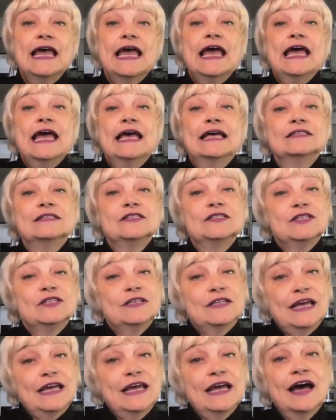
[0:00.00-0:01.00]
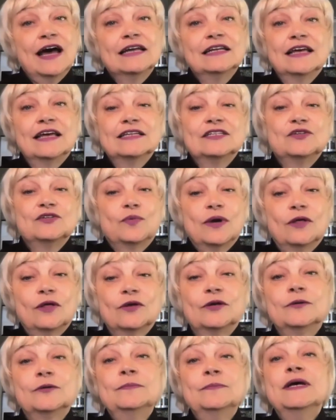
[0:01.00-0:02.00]
And today I'd like to
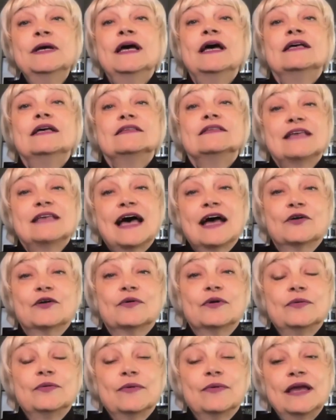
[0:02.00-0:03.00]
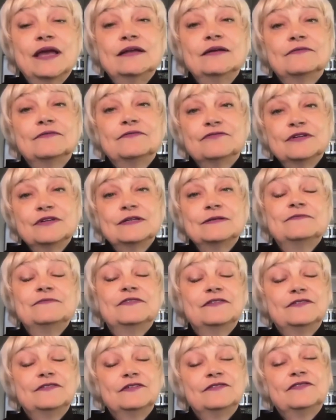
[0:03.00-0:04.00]
welcome Zachary Rain of
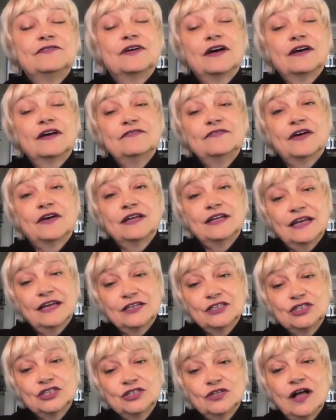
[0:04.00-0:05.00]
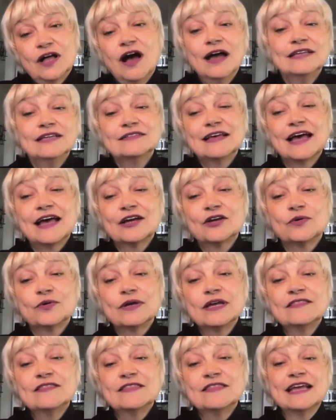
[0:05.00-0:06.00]
Freedom55 Financial. Hi,
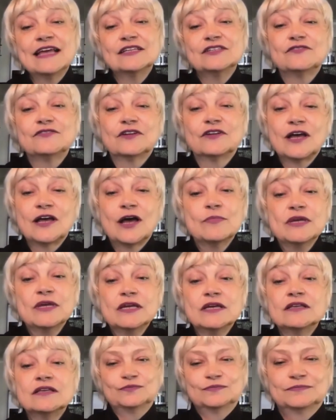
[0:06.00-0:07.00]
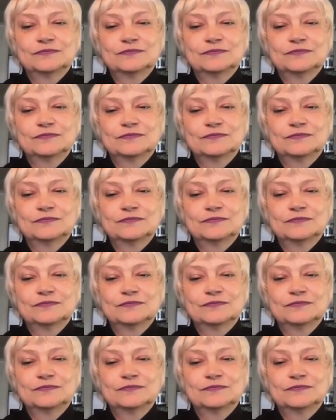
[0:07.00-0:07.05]
Zachary. Thanks for coming.